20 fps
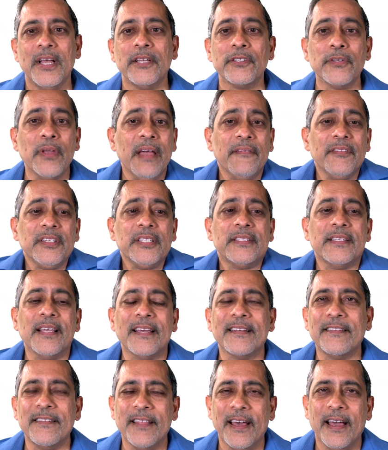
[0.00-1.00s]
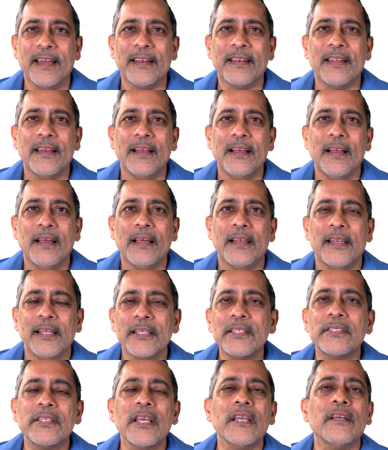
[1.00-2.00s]
So having said that,
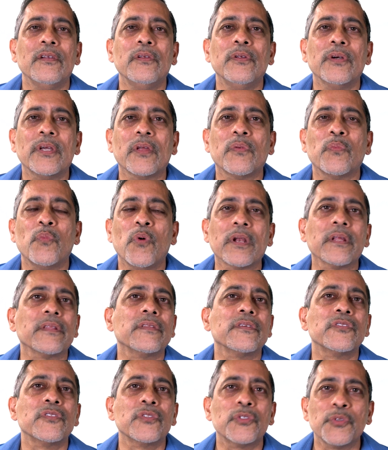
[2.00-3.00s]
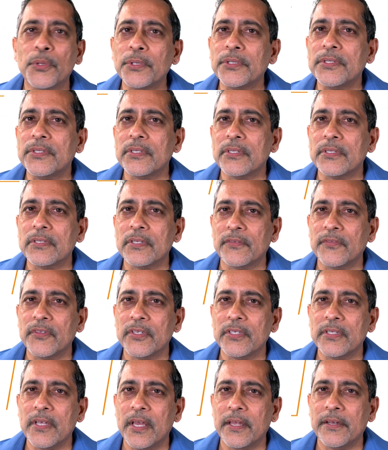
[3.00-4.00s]
let's take a look at what are the sources of
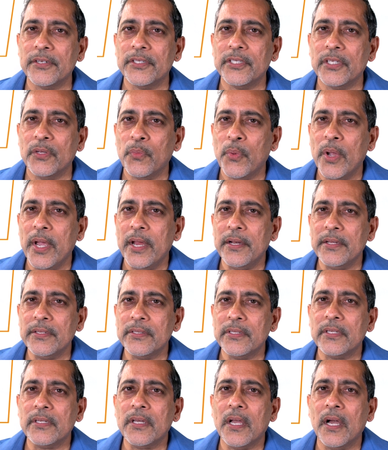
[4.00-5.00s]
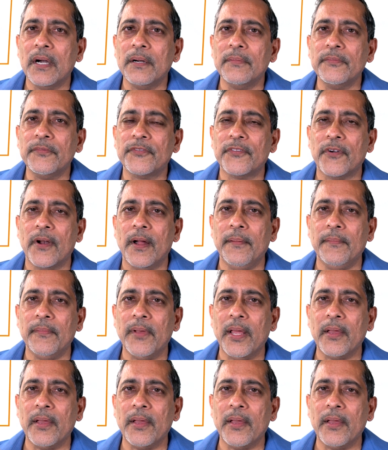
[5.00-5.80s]
this energy. Where does it come from?